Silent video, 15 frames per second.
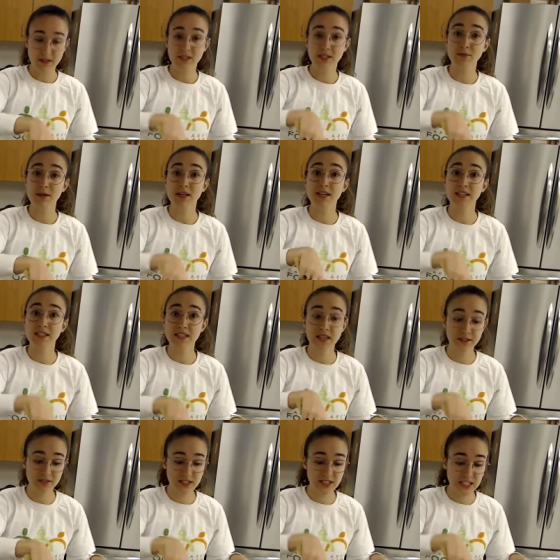To me, it
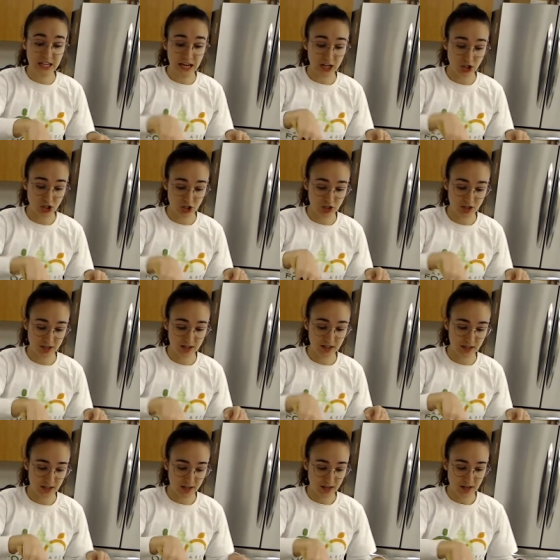saves a dish
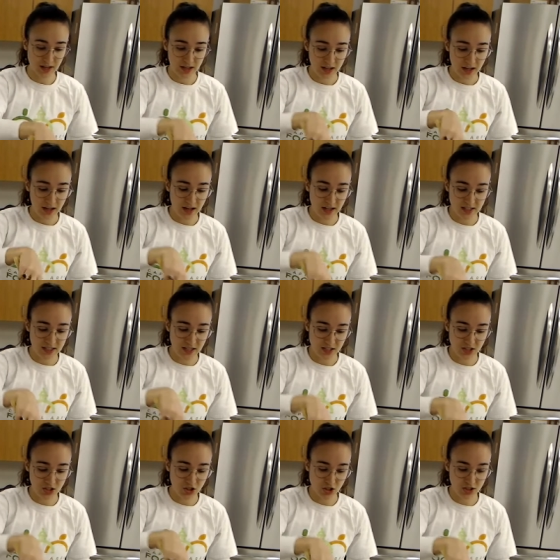and it
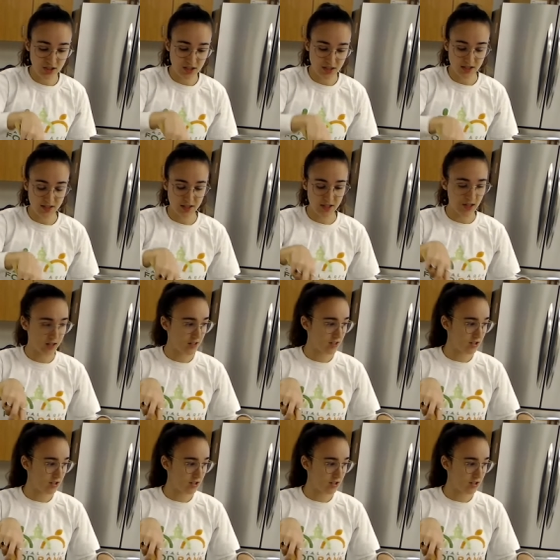tastes just as good.